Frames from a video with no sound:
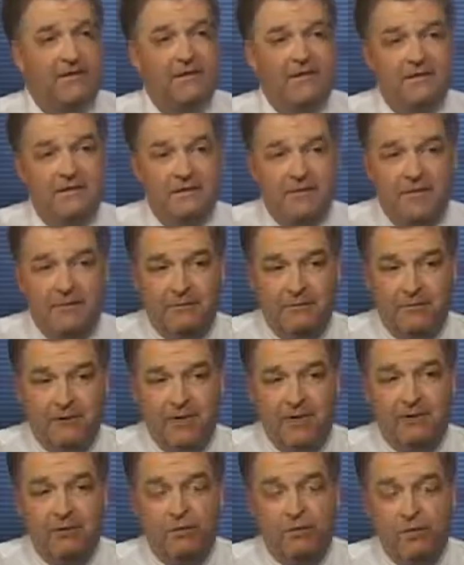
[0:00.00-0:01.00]
same
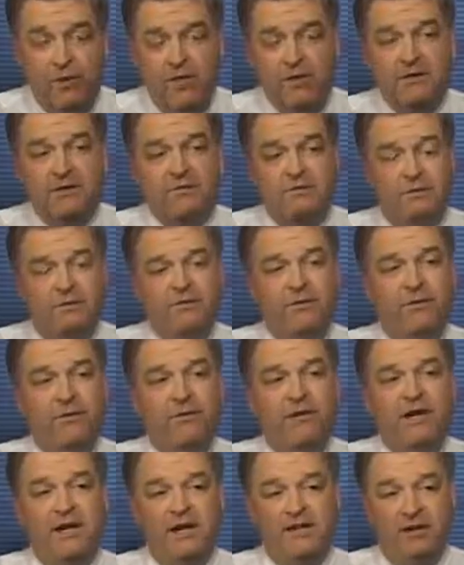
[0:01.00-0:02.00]
thing. Weeks
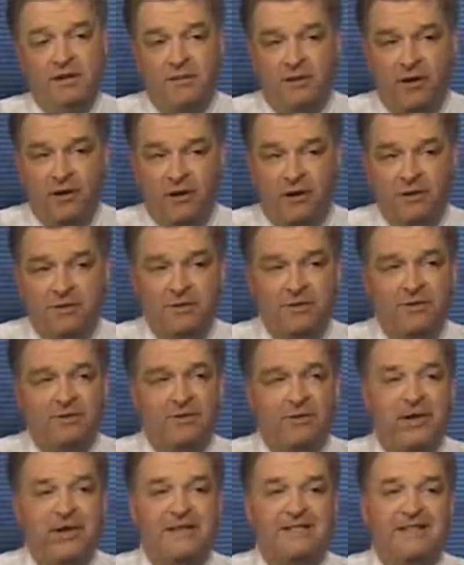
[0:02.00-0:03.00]
beforehand, the market
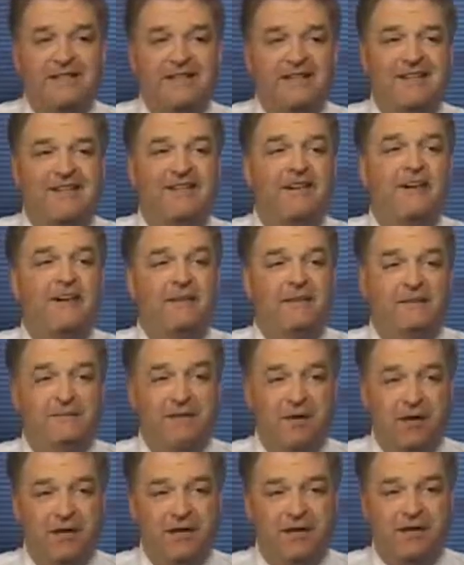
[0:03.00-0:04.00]
was rising.
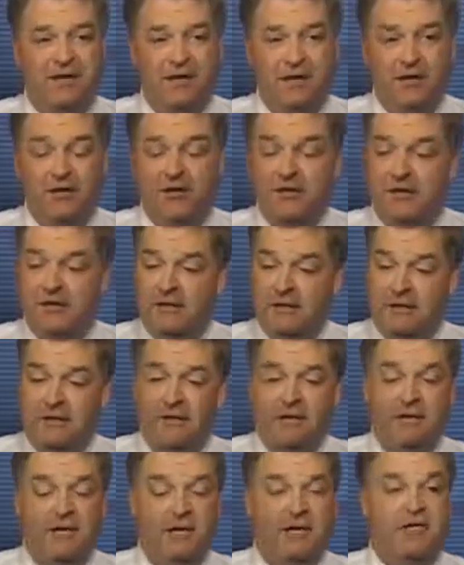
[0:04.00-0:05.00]
Volatility
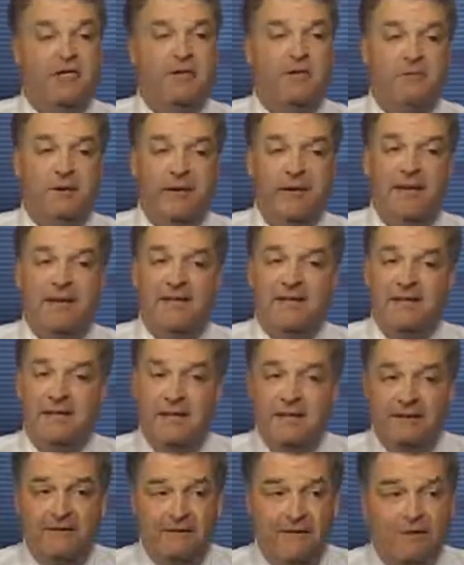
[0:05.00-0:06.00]
expanded
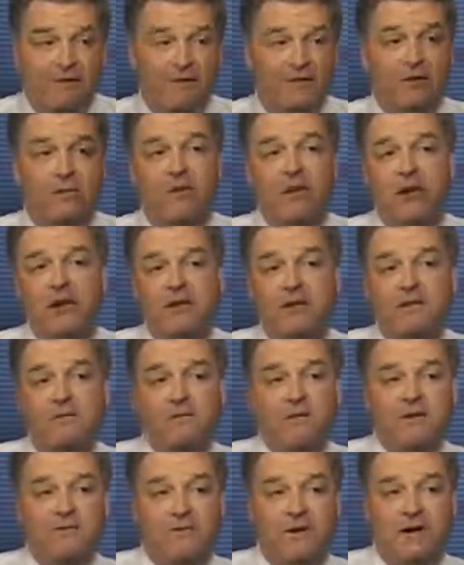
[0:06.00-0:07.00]
even as the market
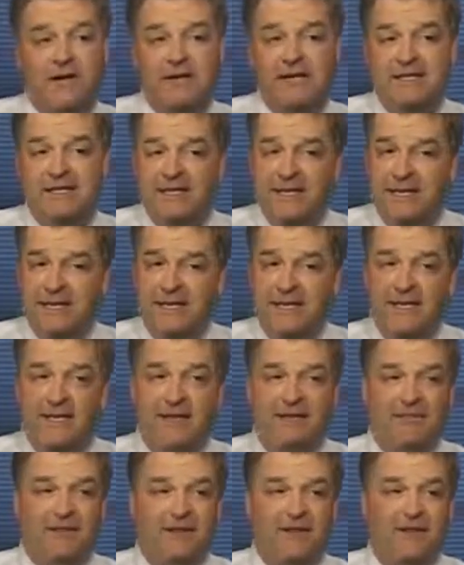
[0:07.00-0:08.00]
was rising and
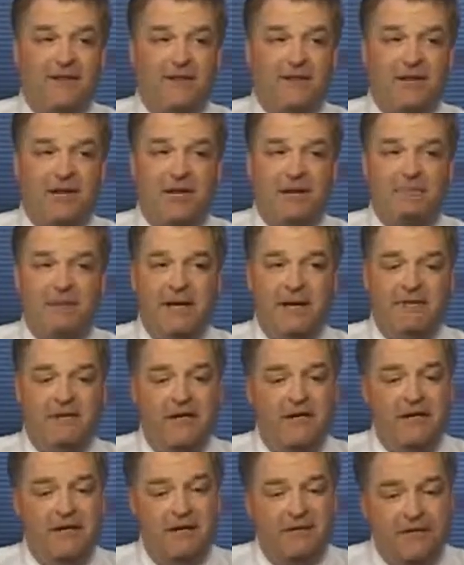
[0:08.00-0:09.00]
getting ready to top out.
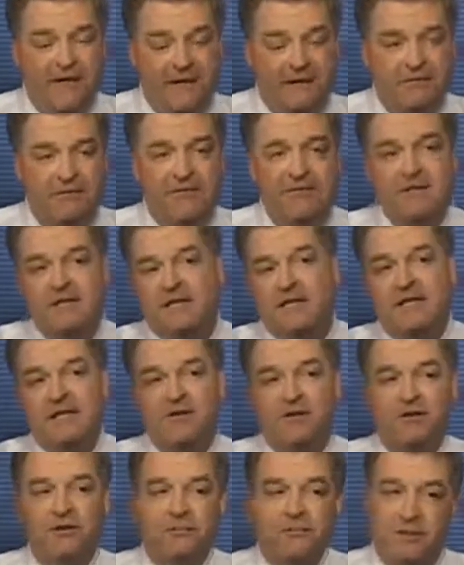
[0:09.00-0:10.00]
That was a
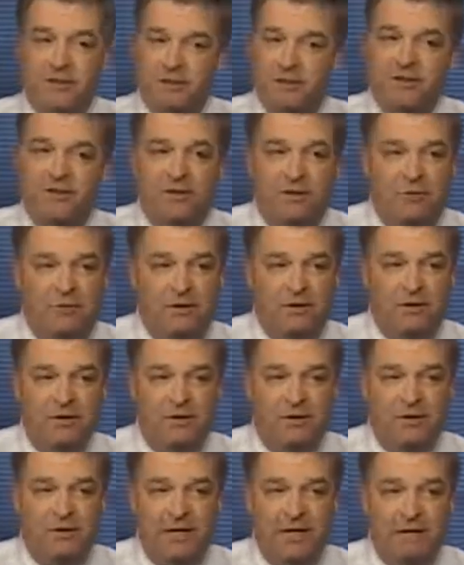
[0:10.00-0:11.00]
signal that maybe something
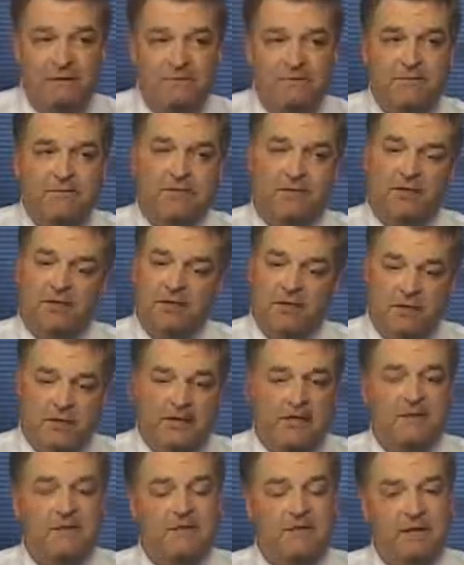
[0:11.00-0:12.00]
was up. So
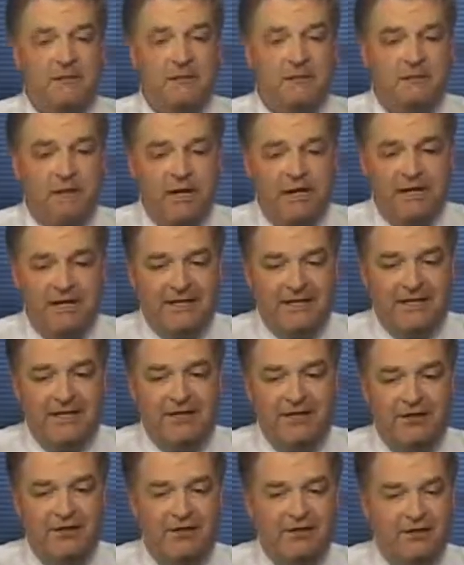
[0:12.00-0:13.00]
someone paying
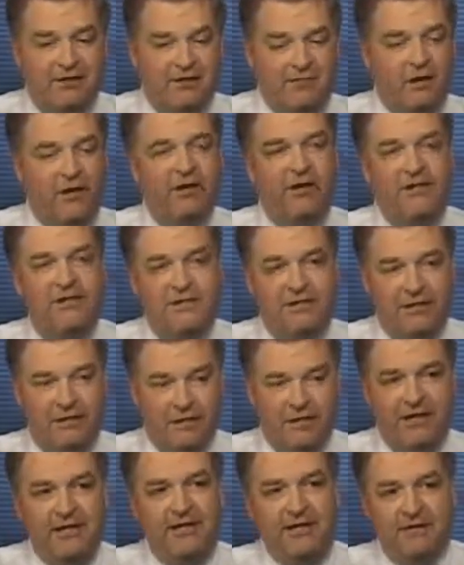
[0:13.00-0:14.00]
attention to the
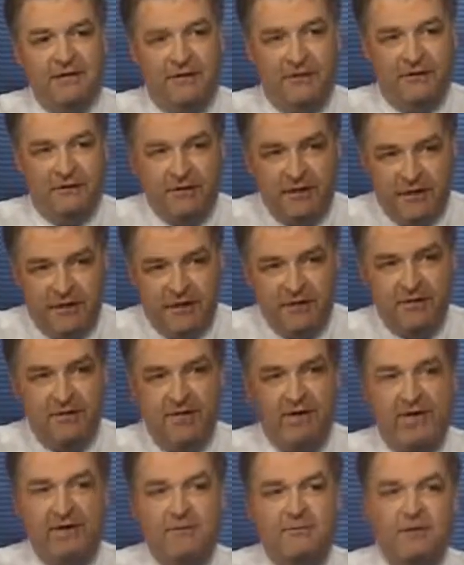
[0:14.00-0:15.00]
volatility level of the
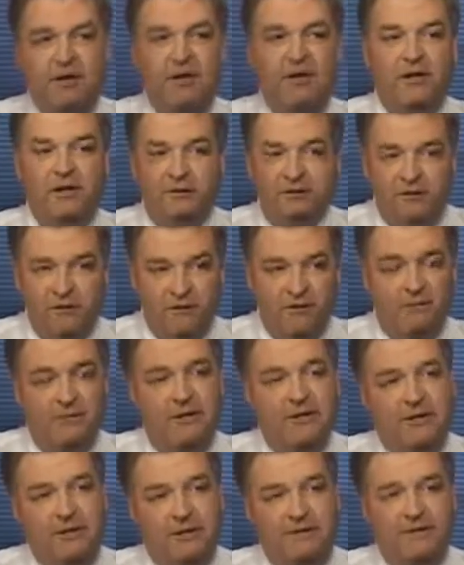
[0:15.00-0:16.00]
underlying market would have
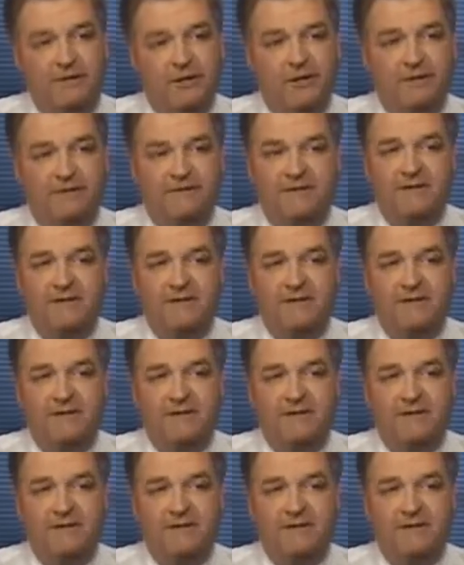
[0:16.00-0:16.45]
been tipped off